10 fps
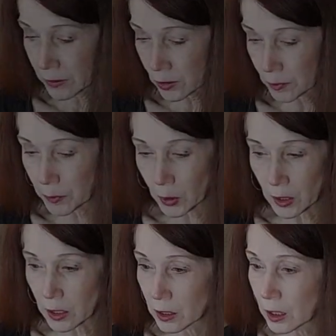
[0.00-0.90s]
this book,
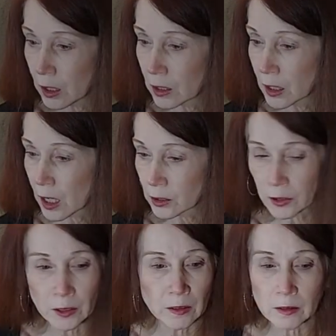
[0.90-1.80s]

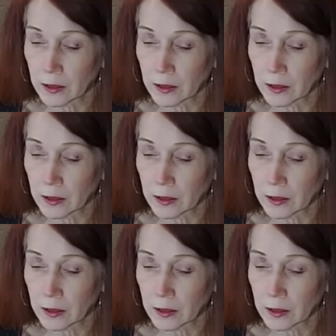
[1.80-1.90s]
Color,